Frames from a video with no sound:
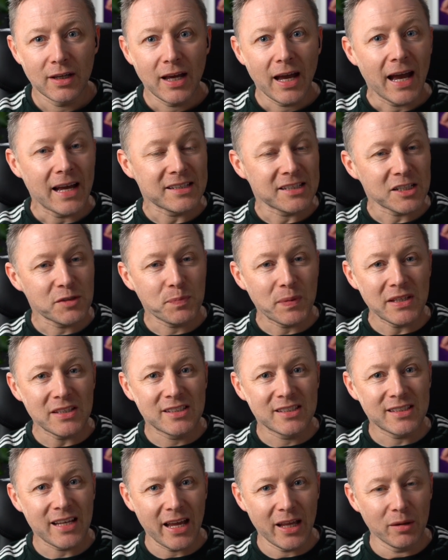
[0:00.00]
has this been
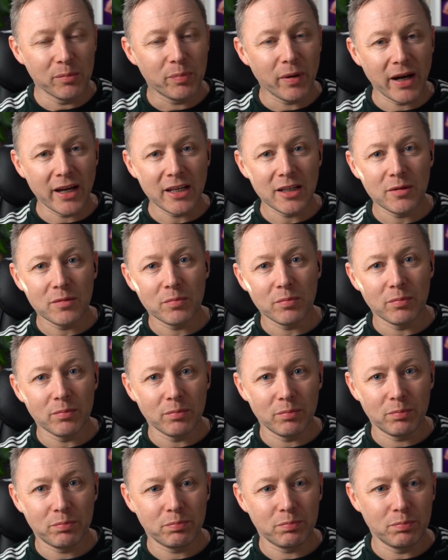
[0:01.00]
sent by
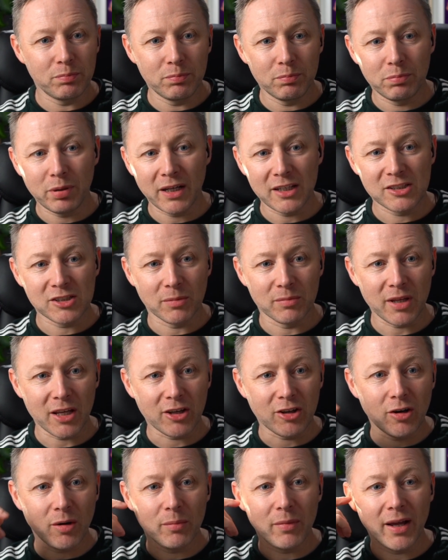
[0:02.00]
somebody to
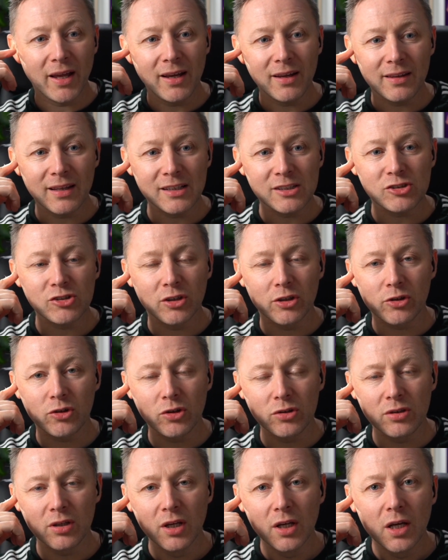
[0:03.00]
cut my hair? That's really
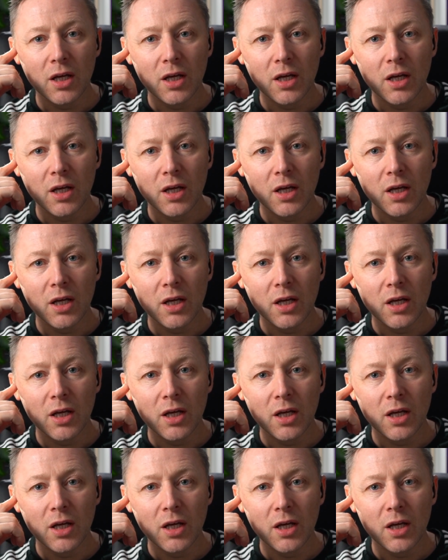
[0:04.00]
good."